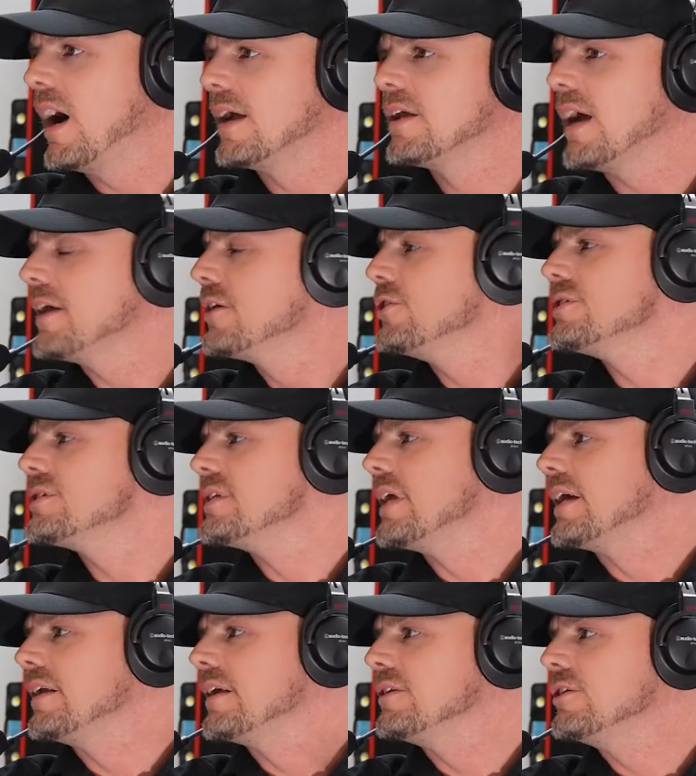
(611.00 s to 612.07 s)
I couldn't
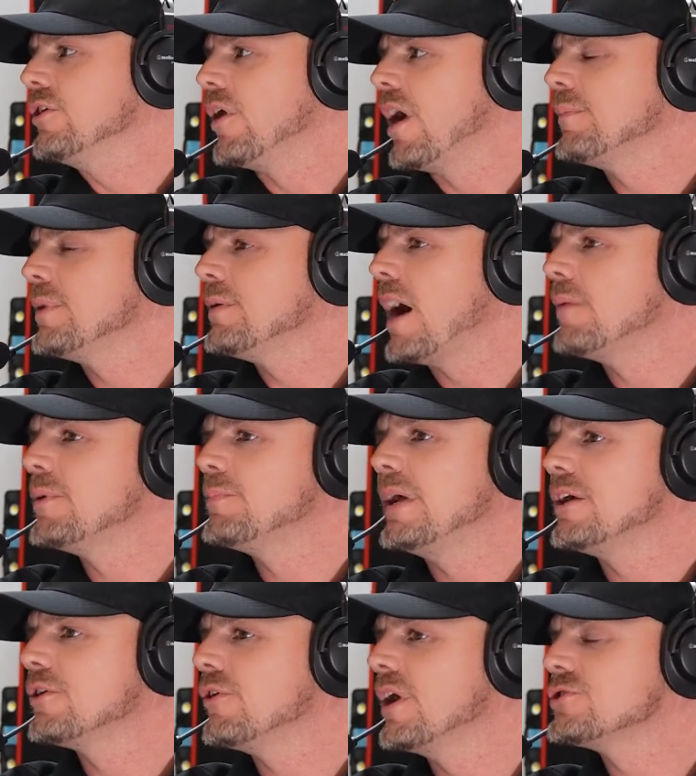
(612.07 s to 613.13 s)
stand it. I'm a
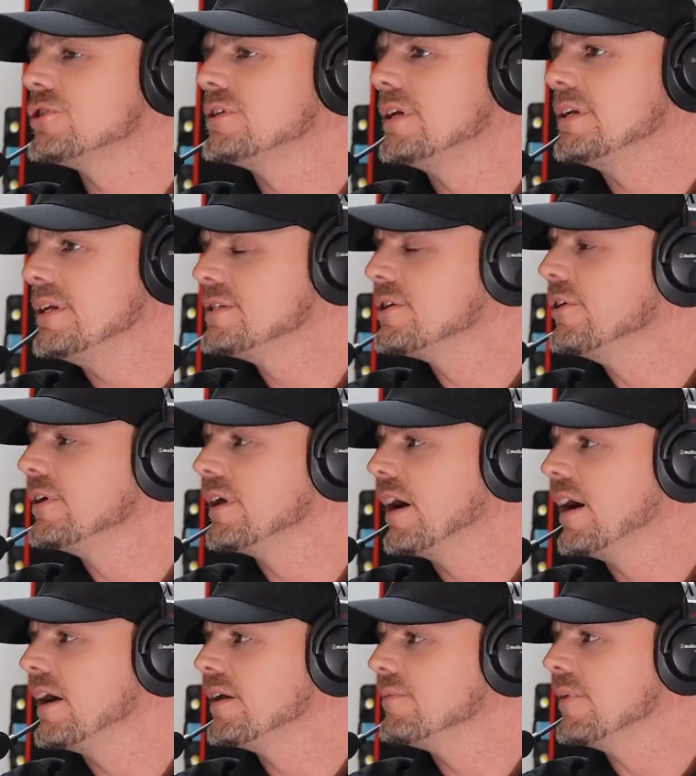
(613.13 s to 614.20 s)
paint correction and detailing
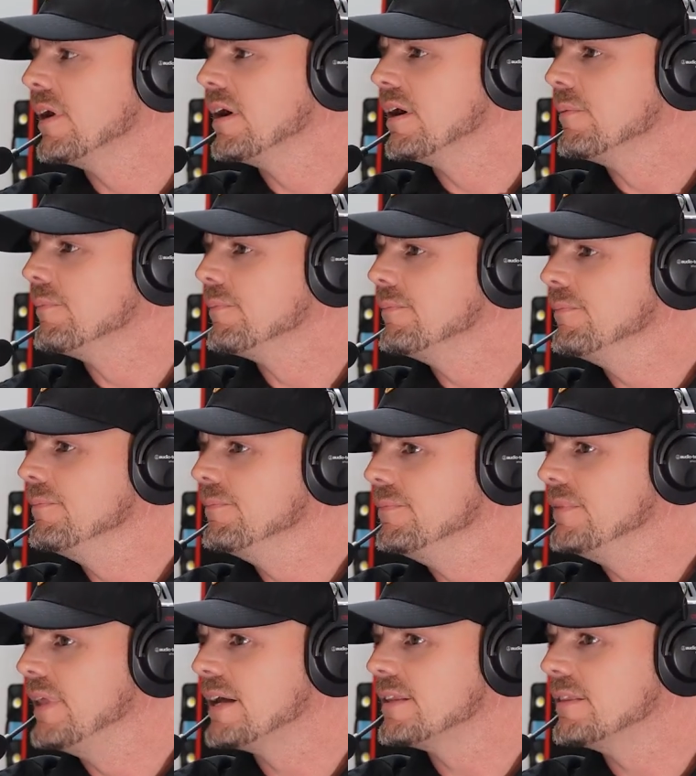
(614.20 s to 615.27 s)
guy.
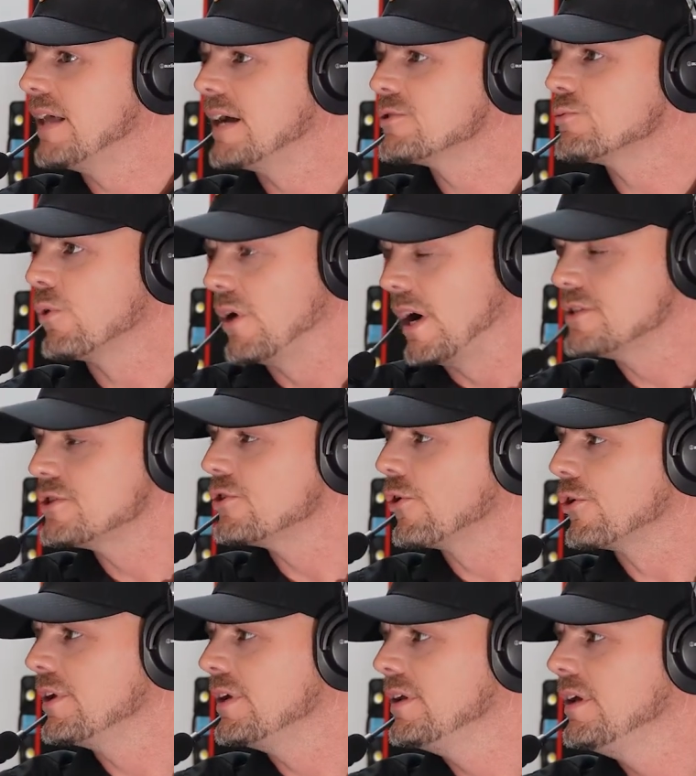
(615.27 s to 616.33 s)
That's where I
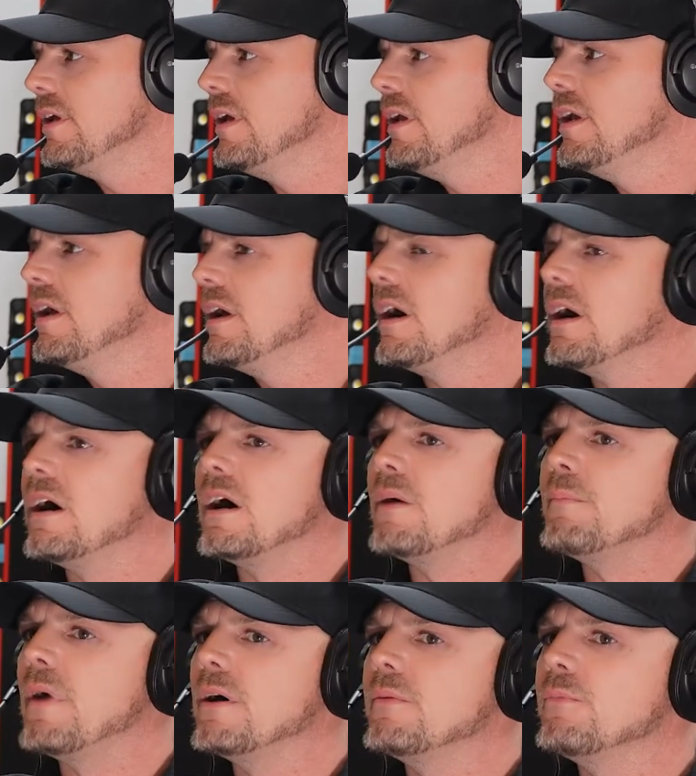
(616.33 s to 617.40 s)
started.
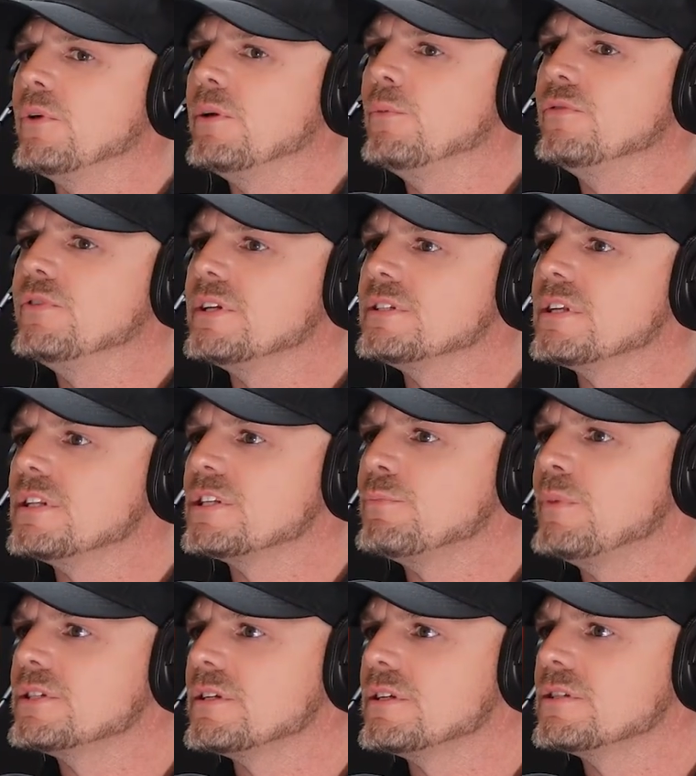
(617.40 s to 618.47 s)
We moved into this
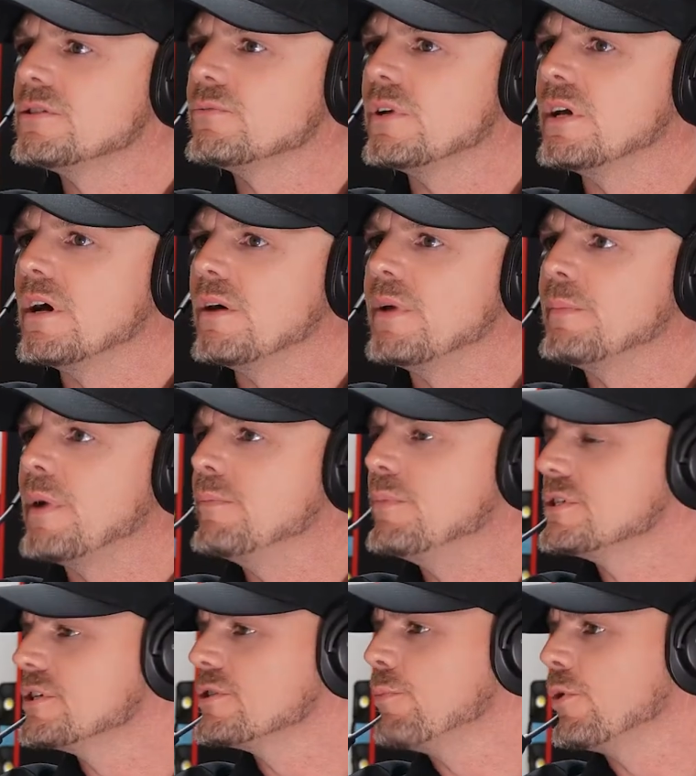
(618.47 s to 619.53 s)
business, and my
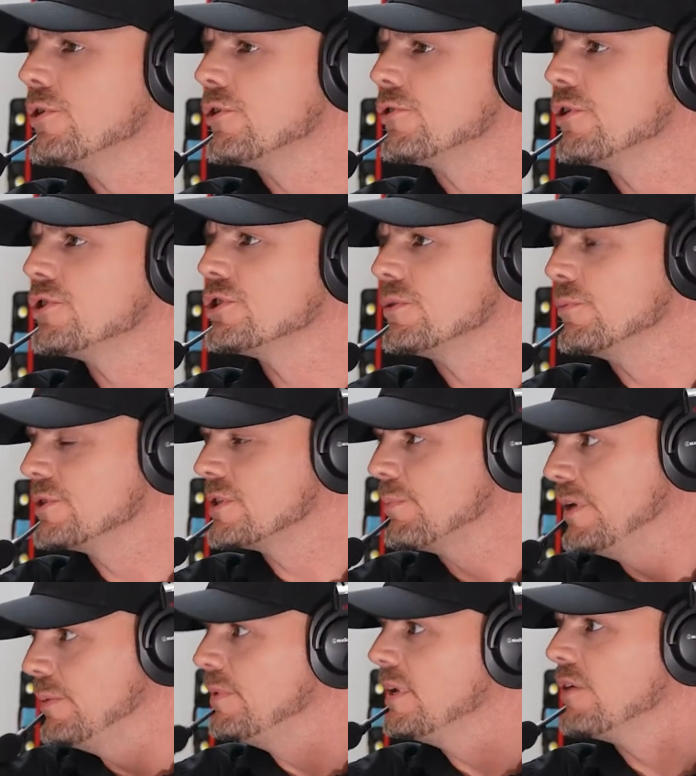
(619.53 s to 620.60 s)
business partner Christian was a
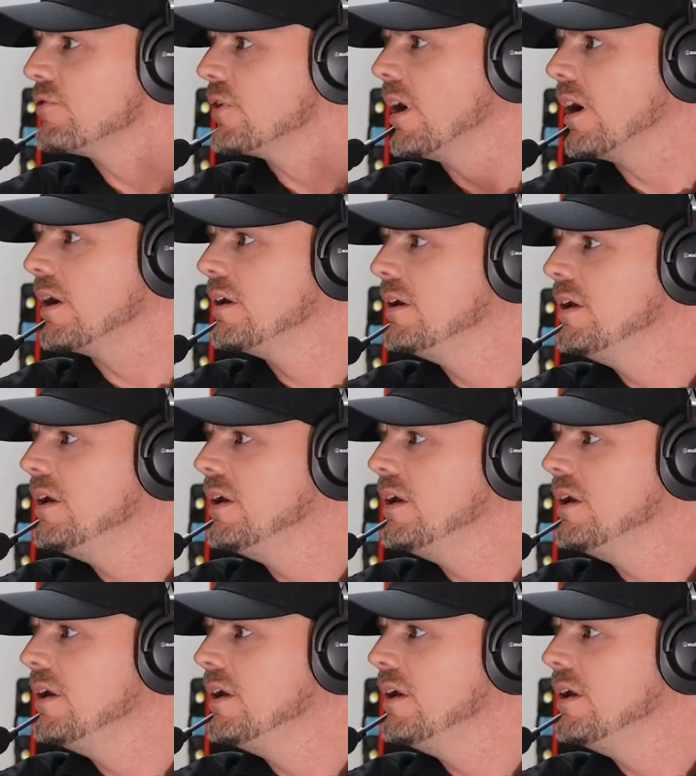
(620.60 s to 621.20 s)
PPF guy,